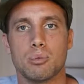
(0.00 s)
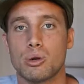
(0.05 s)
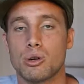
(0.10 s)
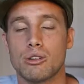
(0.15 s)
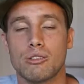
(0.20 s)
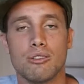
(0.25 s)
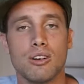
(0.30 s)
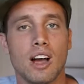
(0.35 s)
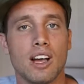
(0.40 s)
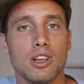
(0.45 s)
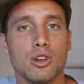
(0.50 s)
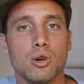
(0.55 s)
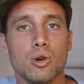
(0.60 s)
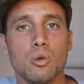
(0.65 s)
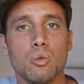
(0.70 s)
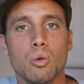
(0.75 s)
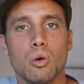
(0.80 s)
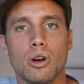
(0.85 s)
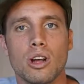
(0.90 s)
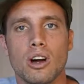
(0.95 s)
purify
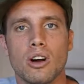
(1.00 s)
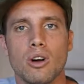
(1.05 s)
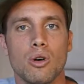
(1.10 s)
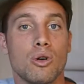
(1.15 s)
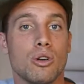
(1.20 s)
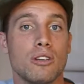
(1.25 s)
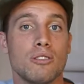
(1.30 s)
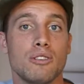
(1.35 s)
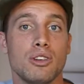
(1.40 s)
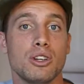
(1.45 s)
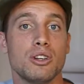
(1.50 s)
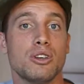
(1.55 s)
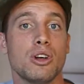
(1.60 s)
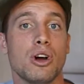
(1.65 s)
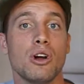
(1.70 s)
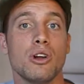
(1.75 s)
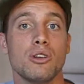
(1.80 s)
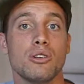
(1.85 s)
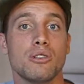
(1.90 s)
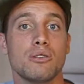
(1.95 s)
your water, or if you
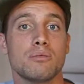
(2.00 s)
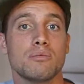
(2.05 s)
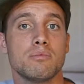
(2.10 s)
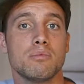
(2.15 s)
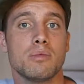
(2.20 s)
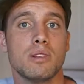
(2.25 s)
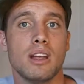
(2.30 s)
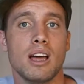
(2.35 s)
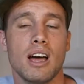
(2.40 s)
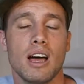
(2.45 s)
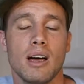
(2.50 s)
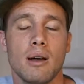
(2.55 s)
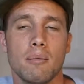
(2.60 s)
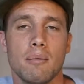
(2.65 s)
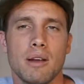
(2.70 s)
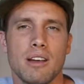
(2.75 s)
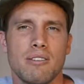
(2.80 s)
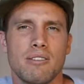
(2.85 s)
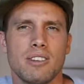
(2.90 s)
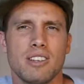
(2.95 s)
don't,
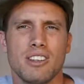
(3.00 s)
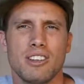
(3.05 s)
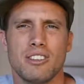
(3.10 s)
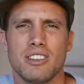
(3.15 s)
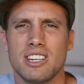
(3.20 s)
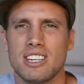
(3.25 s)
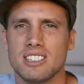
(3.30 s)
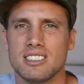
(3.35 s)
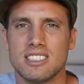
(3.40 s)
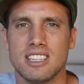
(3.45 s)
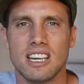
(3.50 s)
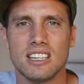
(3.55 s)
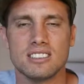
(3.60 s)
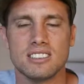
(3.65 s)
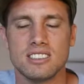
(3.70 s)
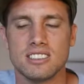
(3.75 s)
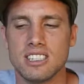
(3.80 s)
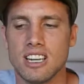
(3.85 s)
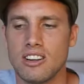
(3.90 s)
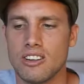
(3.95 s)
if you think it's
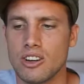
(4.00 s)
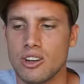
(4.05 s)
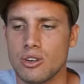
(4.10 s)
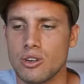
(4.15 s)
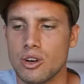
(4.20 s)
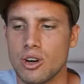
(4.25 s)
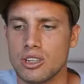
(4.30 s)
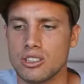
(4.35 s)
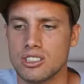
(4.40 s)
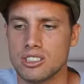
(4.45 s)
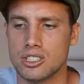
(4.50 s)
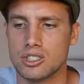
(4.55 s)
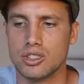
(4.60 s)
necessary or not,